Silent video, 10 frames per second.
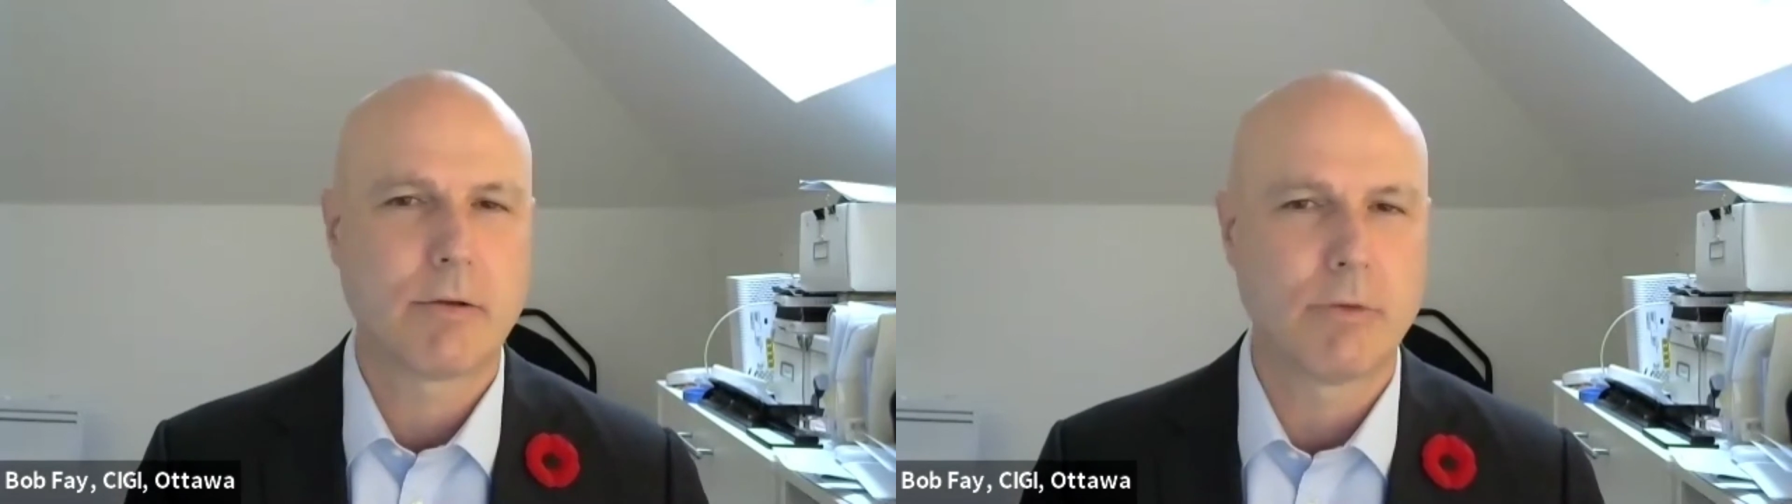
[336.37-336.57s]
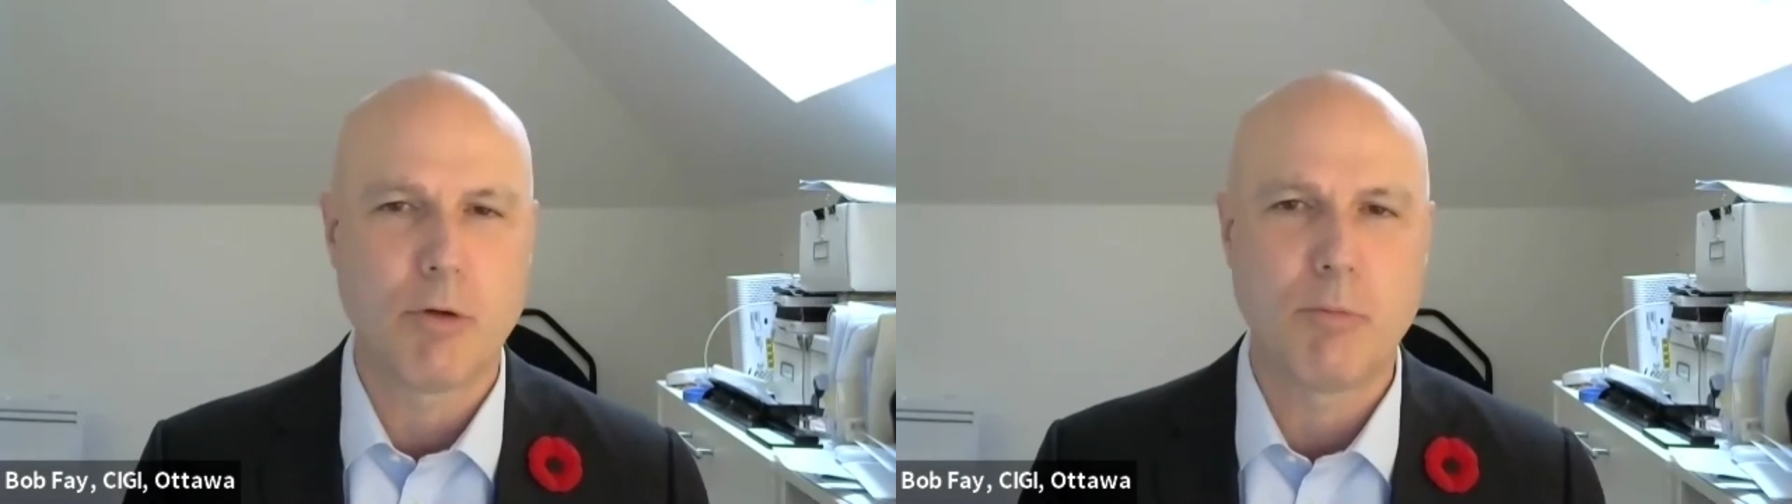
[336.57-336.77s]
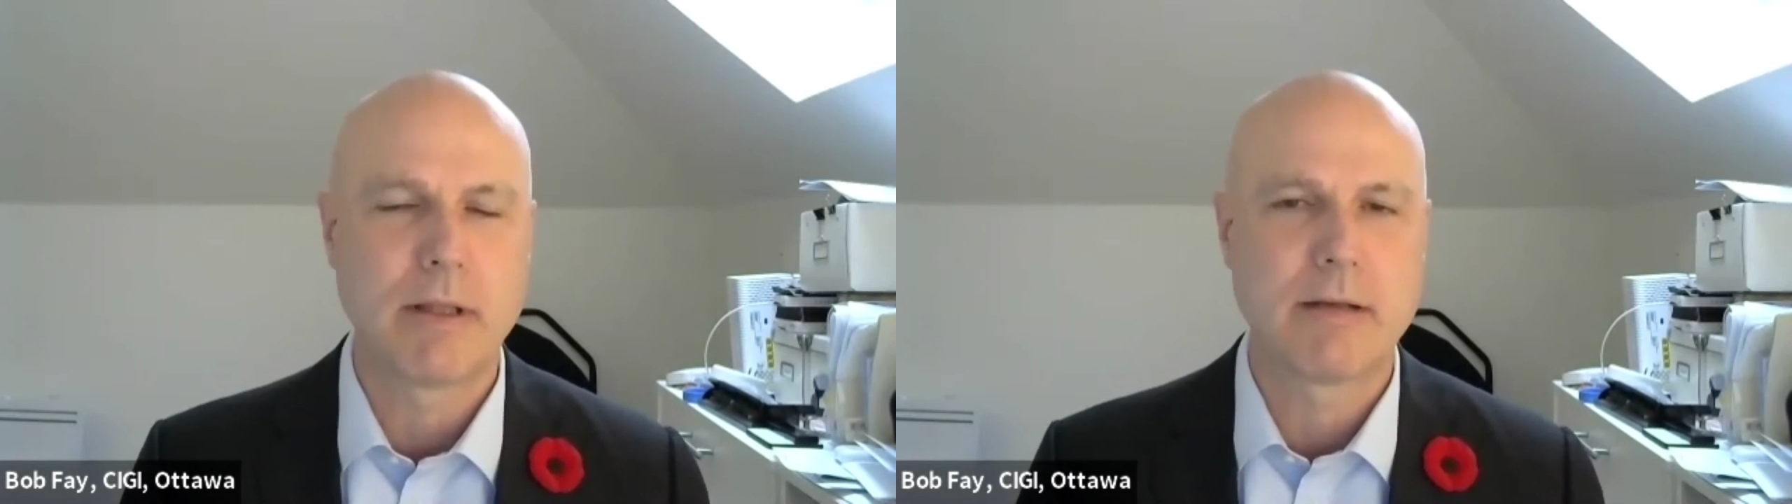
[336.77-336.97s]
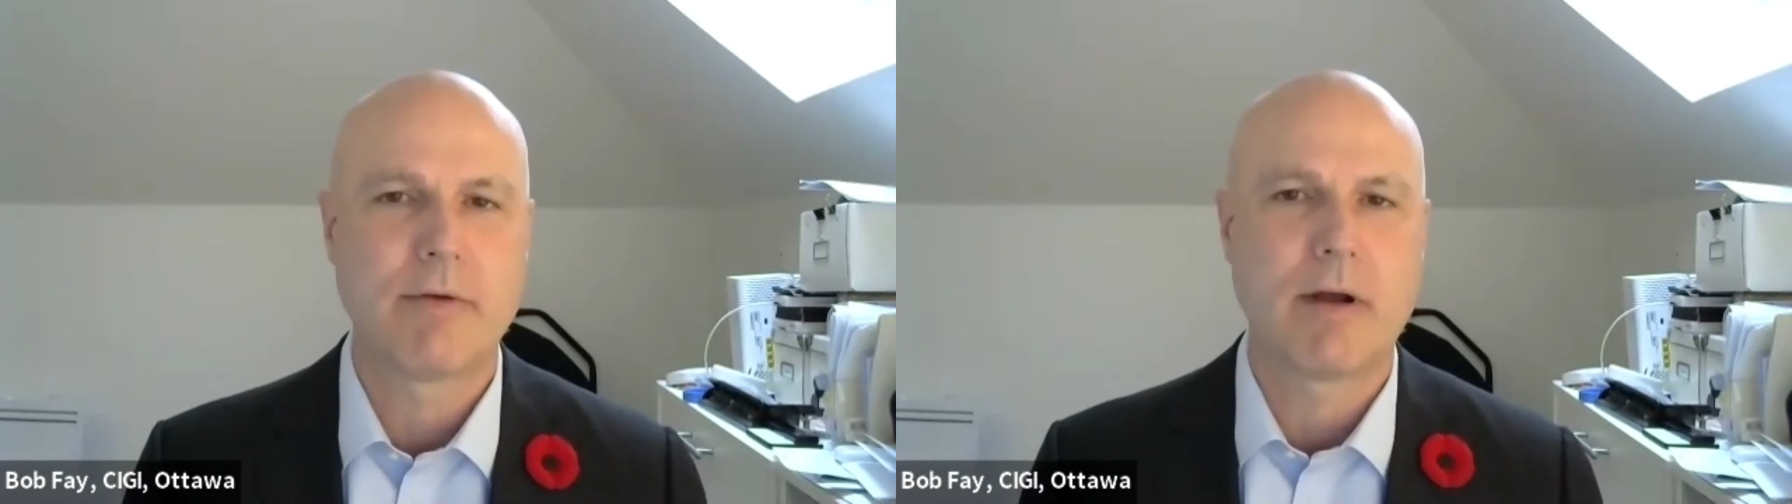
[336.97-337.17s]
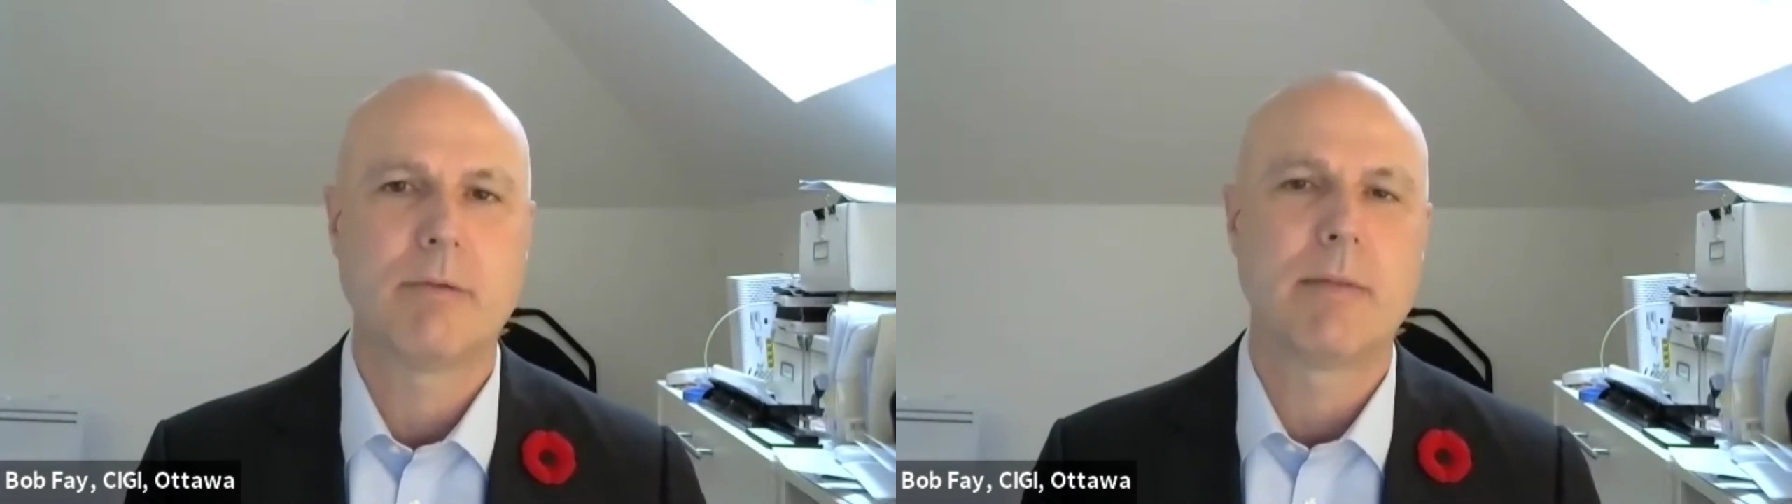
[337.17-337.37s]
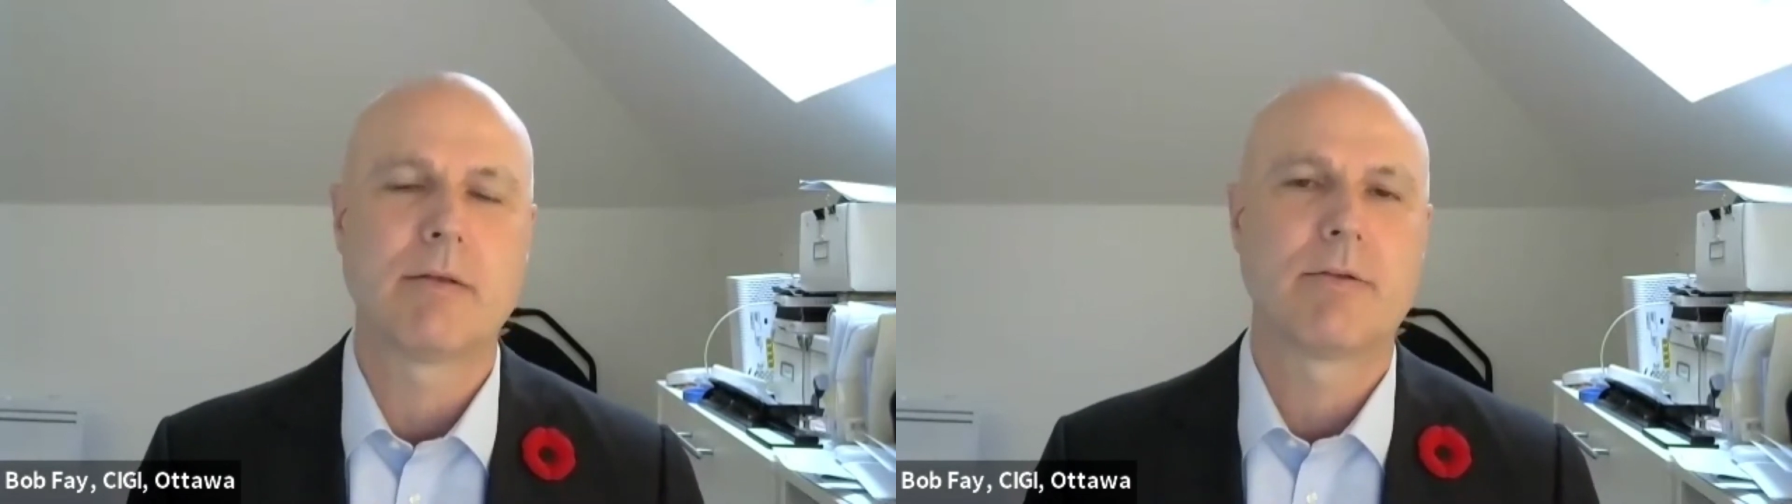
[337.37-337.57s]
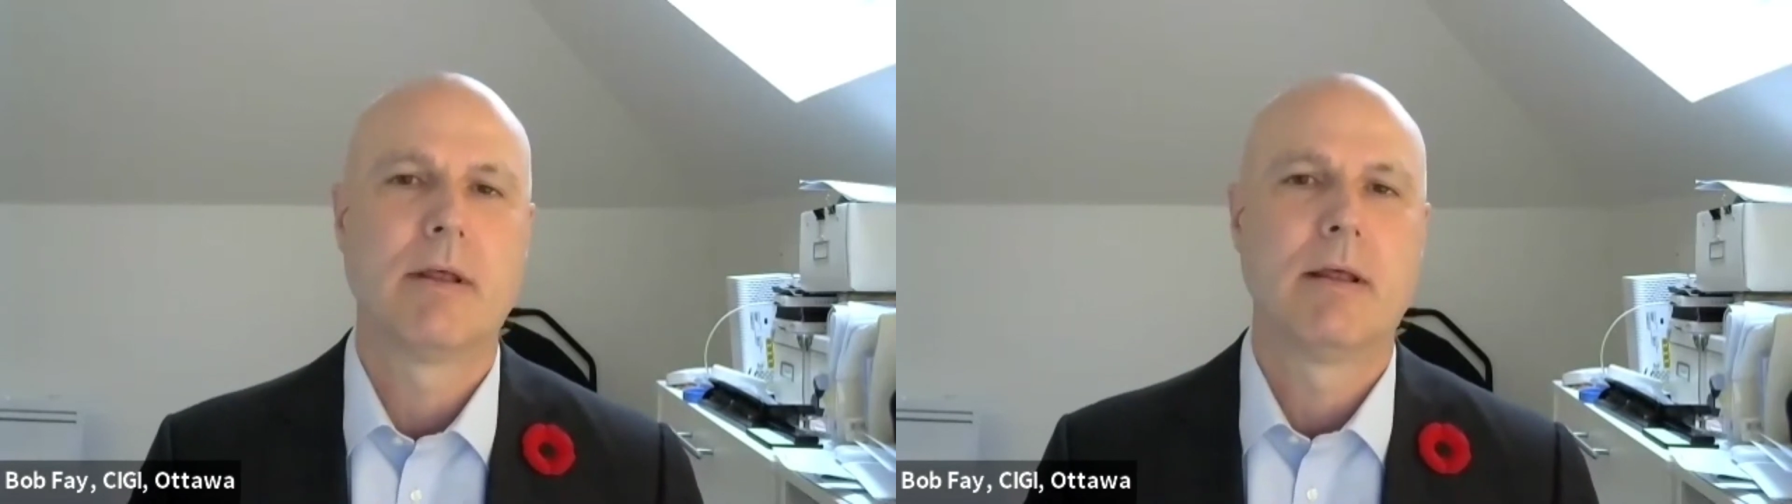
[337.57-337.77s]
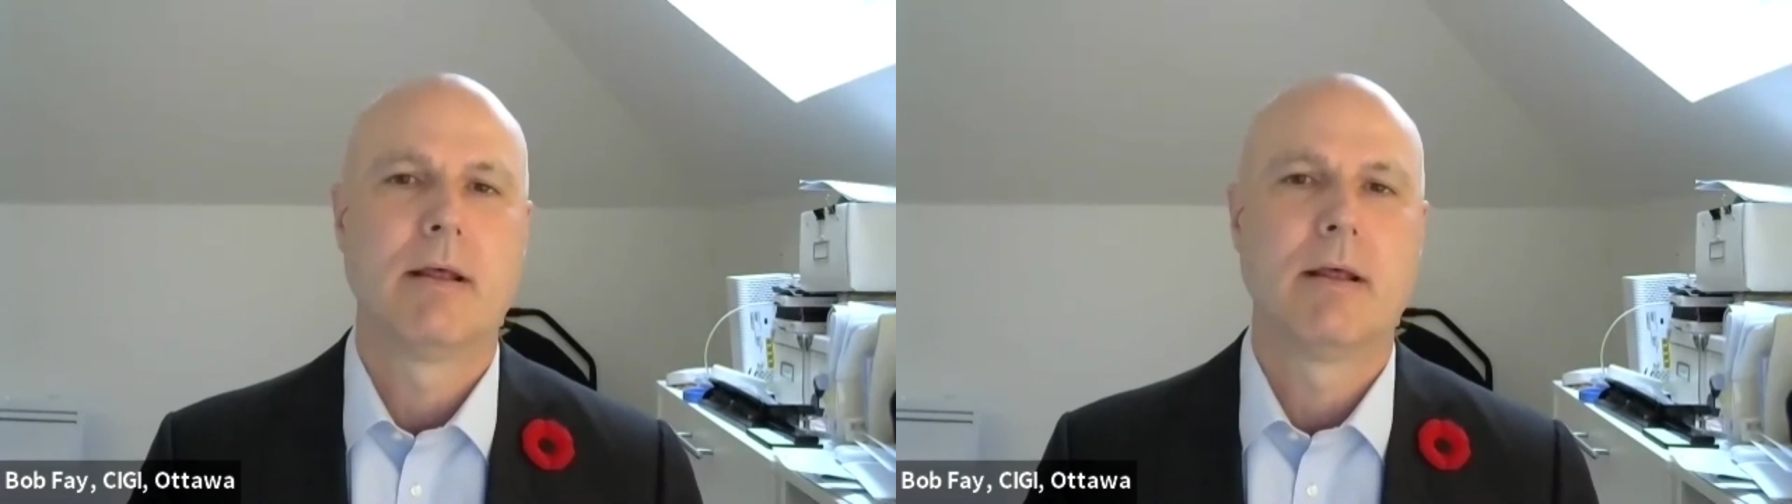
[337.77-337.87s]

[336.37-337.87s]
global environment